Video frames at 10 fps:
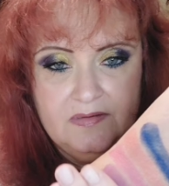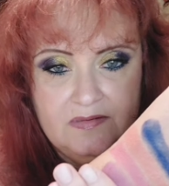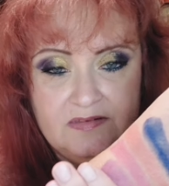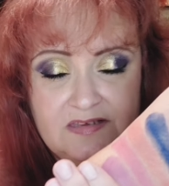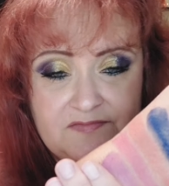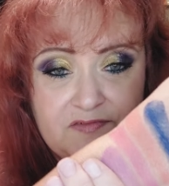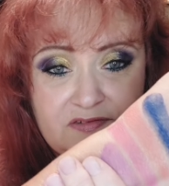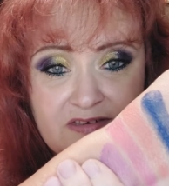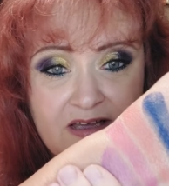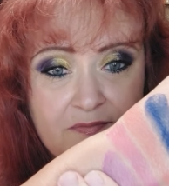This is the
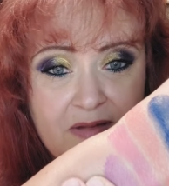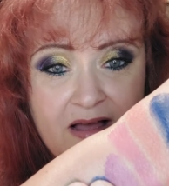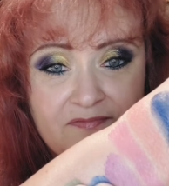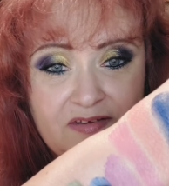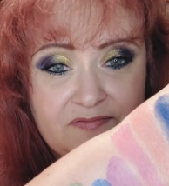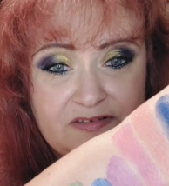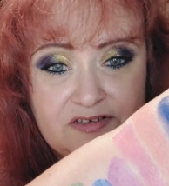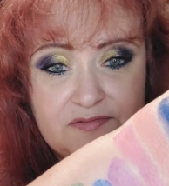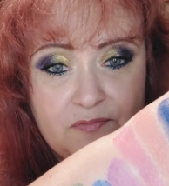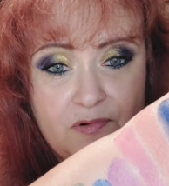first time I've even
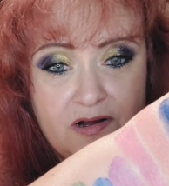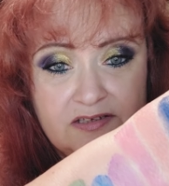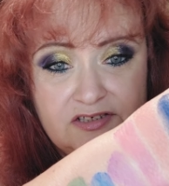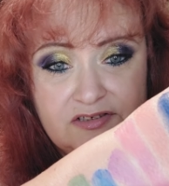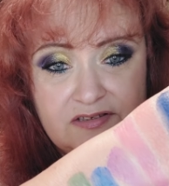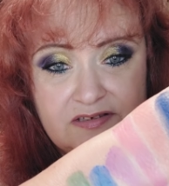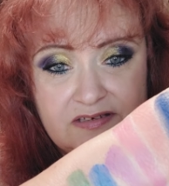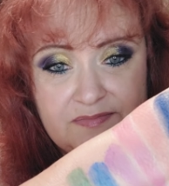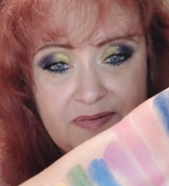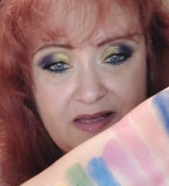swatched
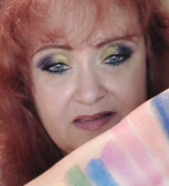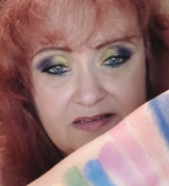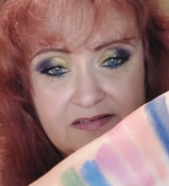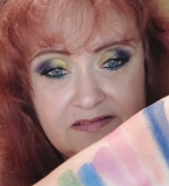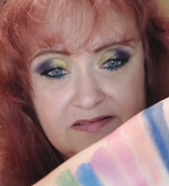this palette.